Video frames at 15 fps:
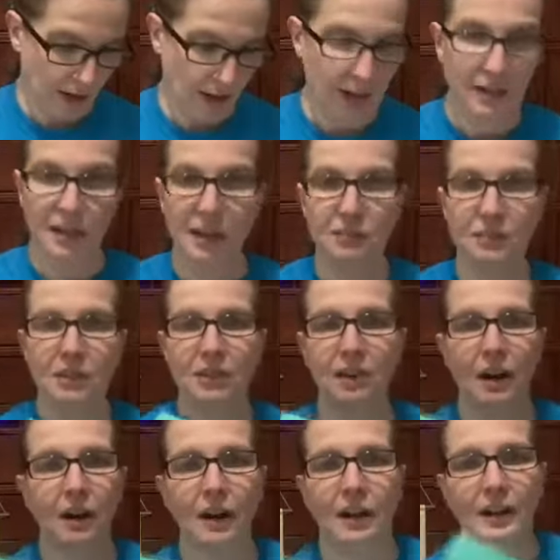I never
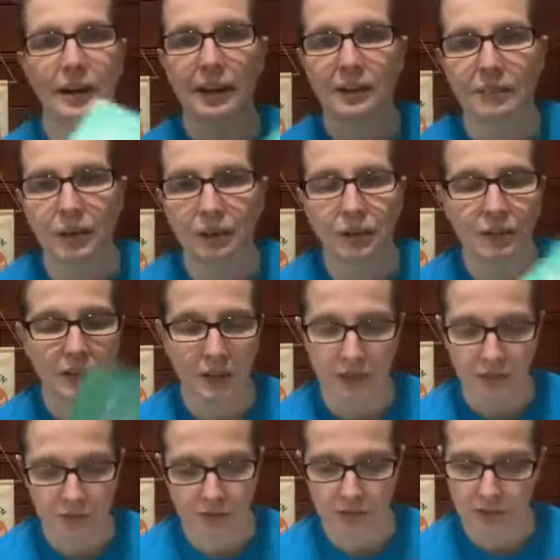got, out of all the
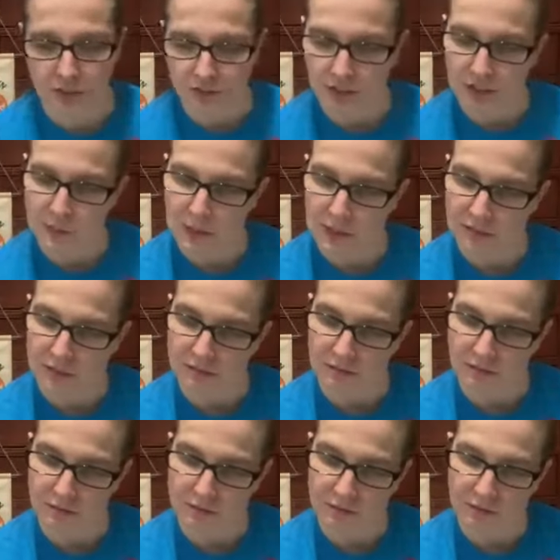years, this came out
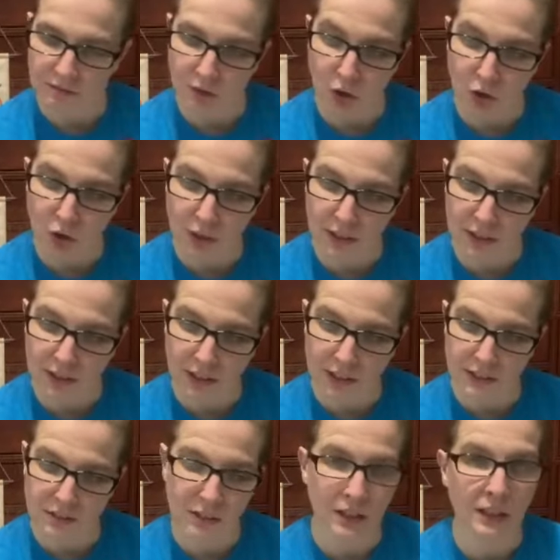in early
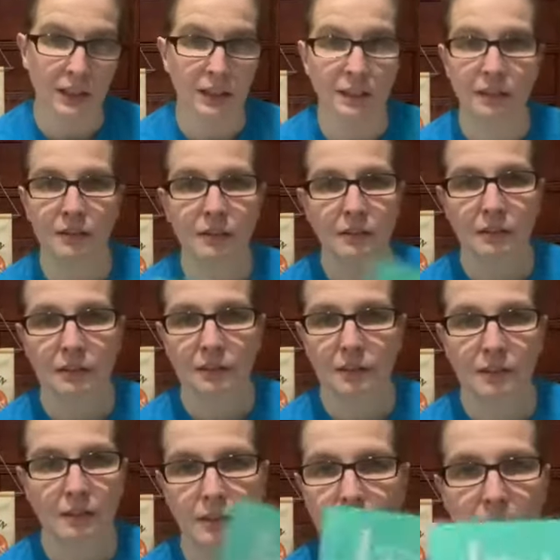19,
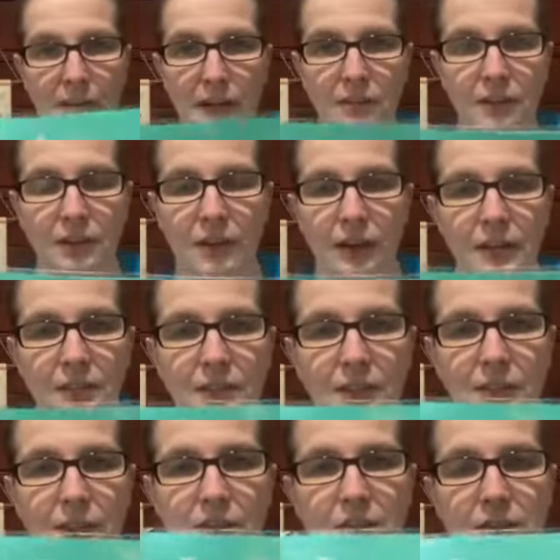I never got
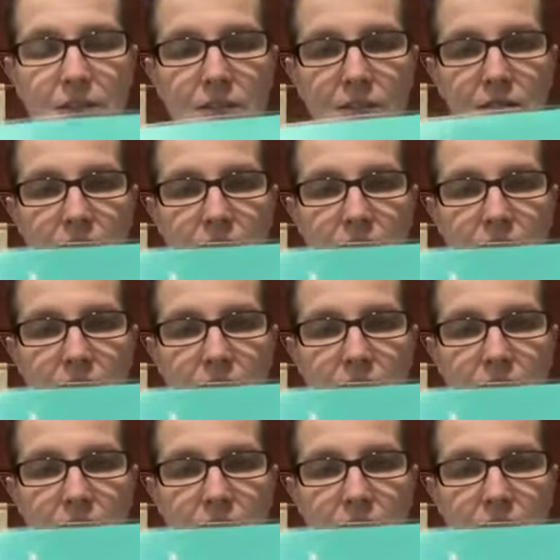this.